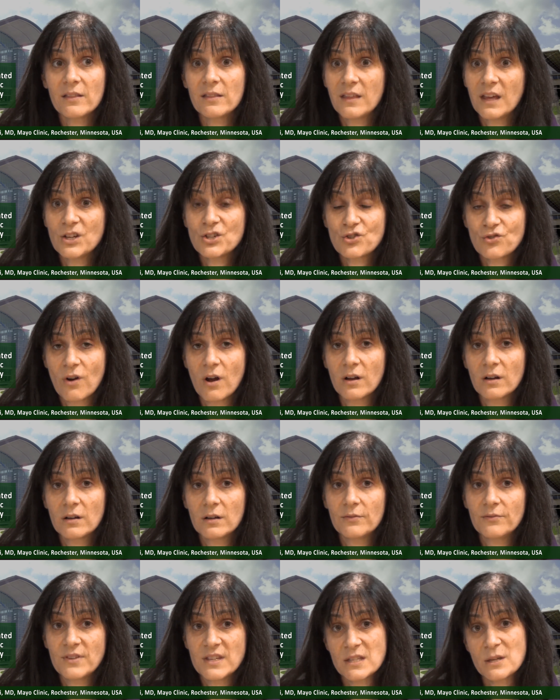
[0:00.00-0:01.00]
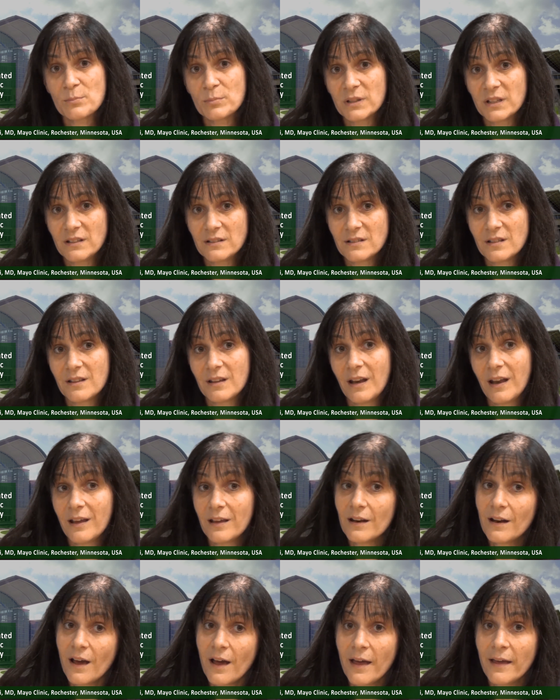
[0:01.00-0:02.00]
They shrunk visibly to the
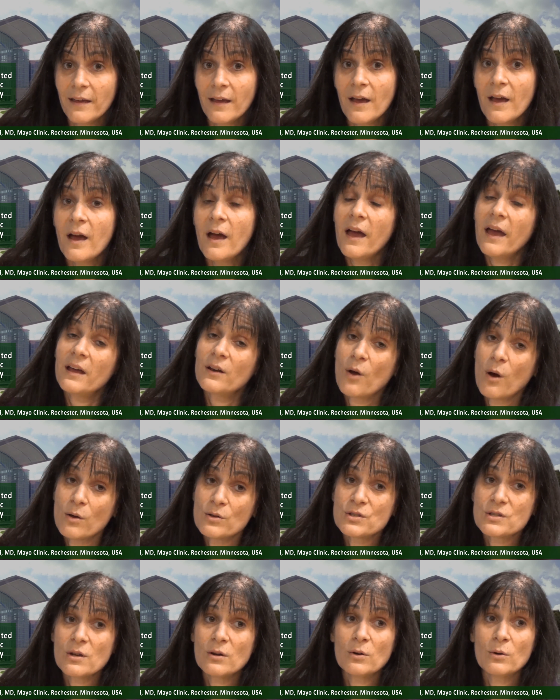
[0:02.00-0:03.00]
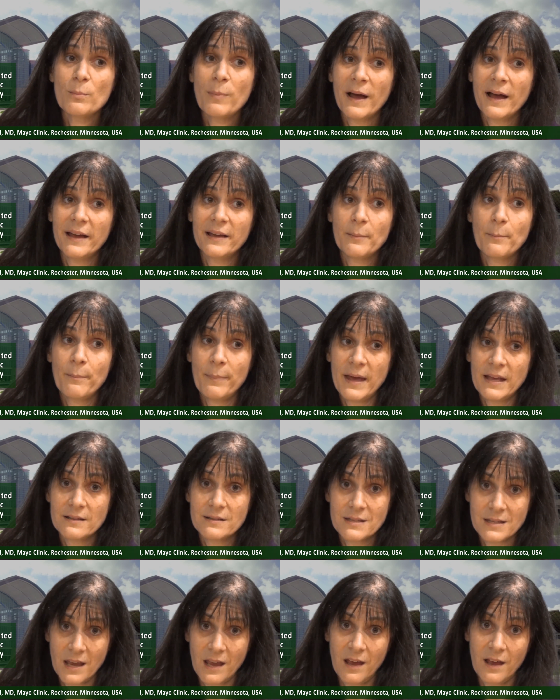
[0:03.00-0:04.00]
naked eye and also by
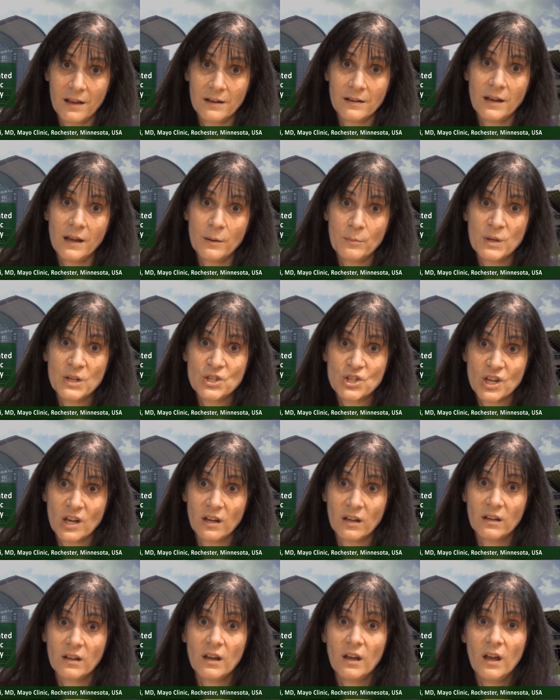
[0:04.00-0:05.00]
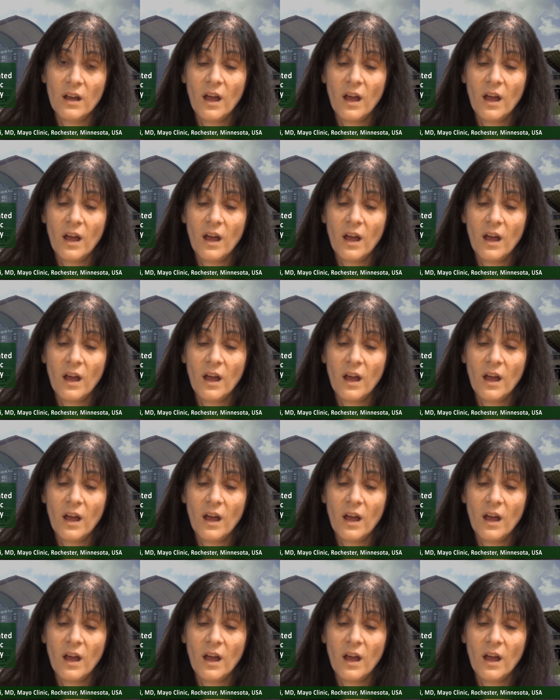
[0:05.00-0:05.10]
PET scan imaging.